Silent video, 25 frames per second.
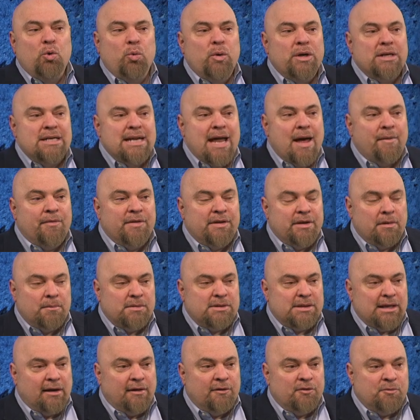would never
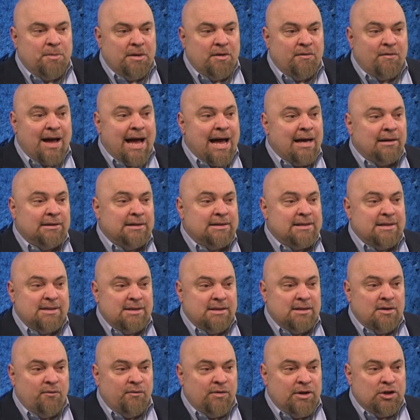themselves be violent as
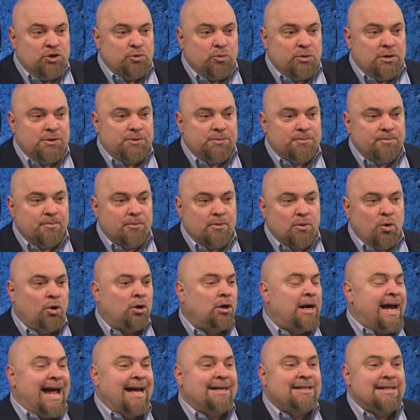individuals
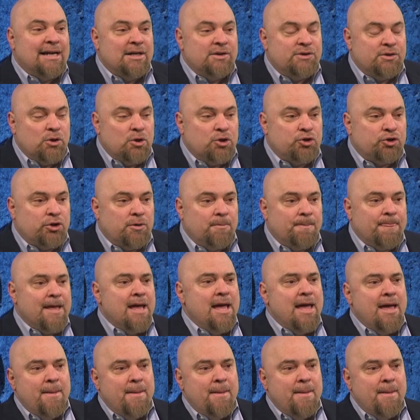or antisocial.